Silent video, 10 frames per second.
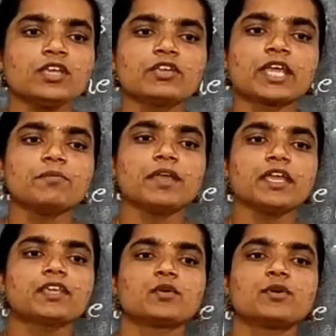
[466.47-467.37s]
You can
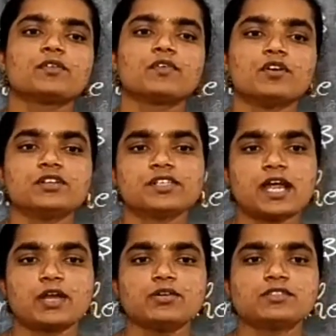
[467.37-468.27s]
make your own
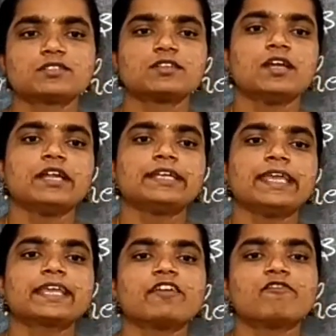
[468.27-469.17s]
shadows.
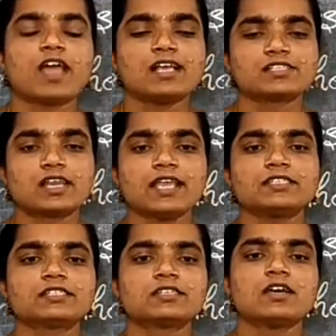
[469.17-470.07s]
Take a
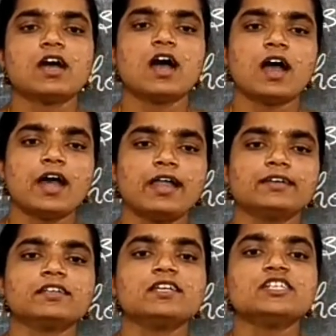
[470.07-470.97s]
flashlight
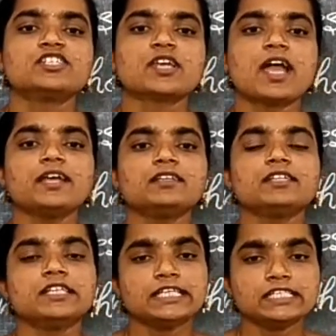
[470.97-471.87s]
and
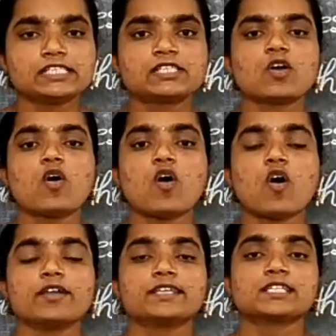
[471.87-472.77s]
shine it
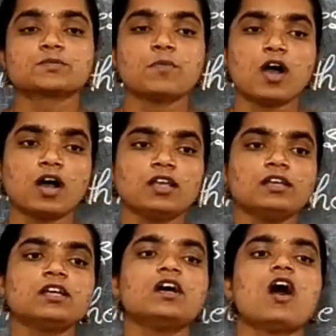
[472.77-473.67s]
on a
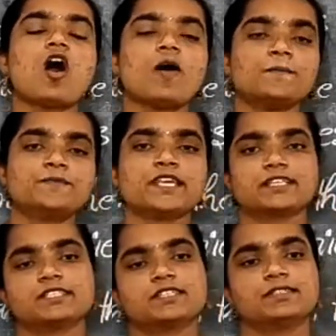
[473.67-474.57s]
small
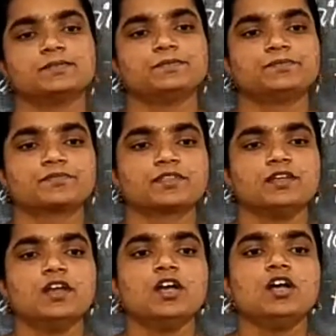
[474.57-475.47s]
object.
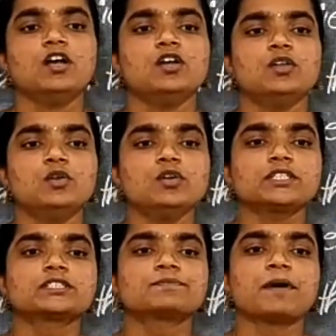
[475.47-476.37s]

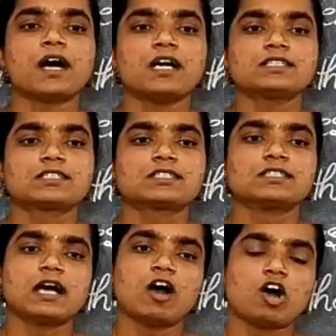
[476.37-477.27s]
Look past
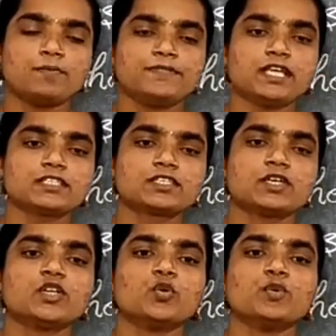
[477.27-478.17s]
the object,
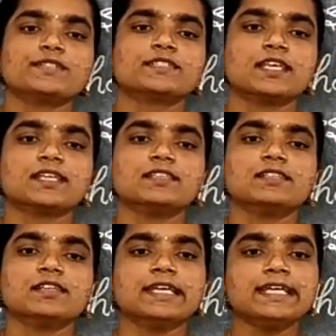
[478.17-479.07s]
you will see
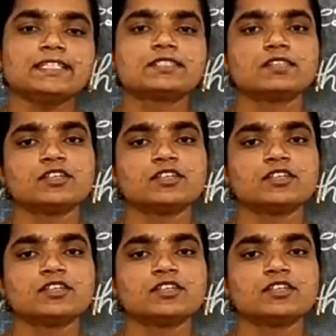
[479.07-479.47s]
its